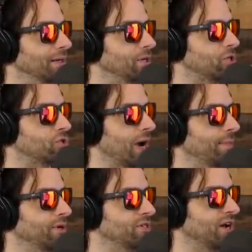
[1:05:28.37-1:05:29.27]

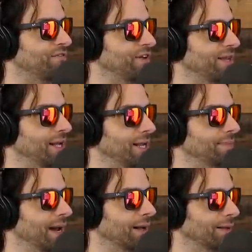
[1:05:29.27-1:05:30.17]
Describe yourself in the
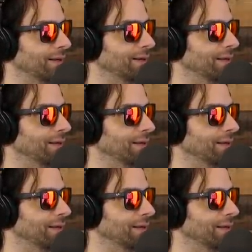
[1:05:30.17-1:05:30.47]
email.